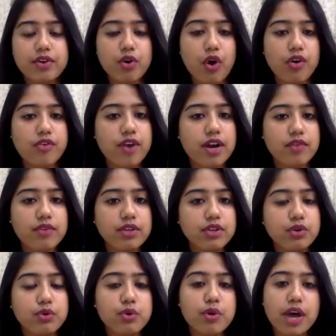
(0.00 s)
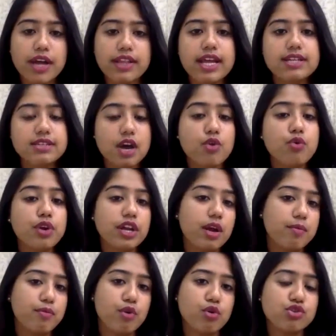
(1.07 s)
a contract with you. And that's how you can
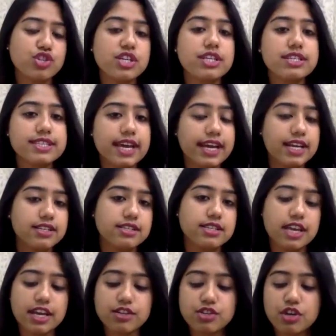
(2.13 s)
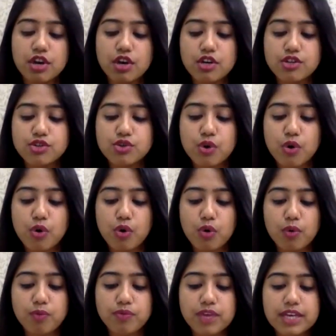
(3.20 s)
approach in the second stage. So
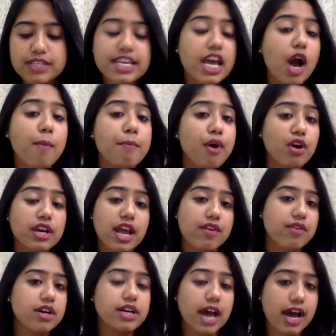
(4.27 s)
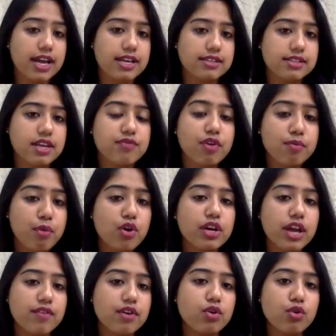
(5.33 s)
see, a book never dies. If a book
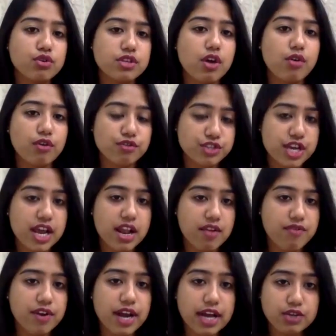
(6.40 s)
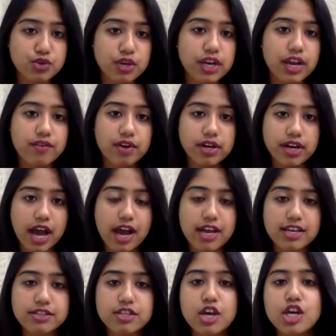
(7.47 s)
never goes out of shelf, it actually never
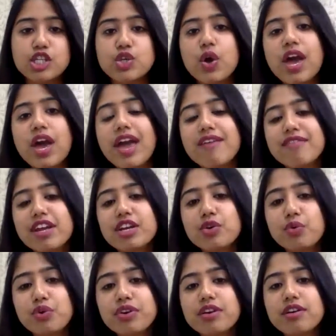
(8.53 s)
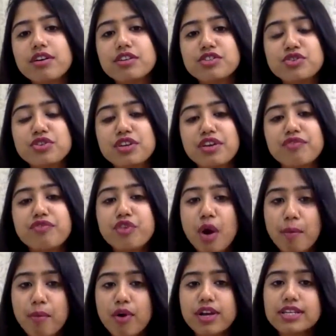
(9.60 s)
dies. So every 2 years, if your
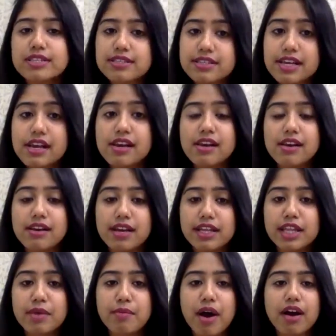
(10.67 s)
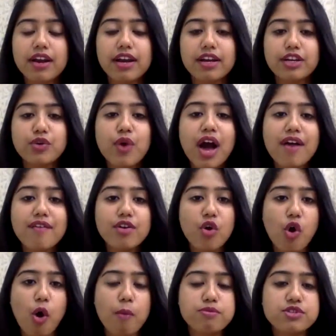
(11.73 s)
book is still in the market, you have an
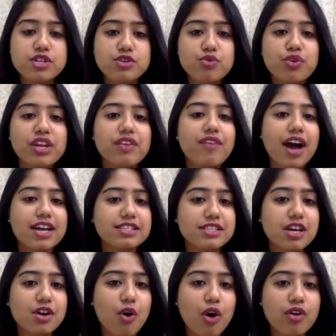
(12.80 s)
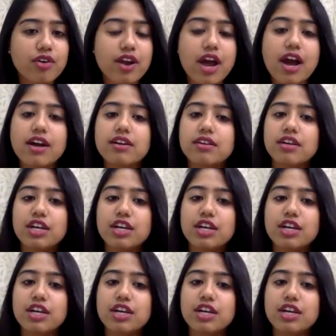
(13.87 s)
option to revise the contract,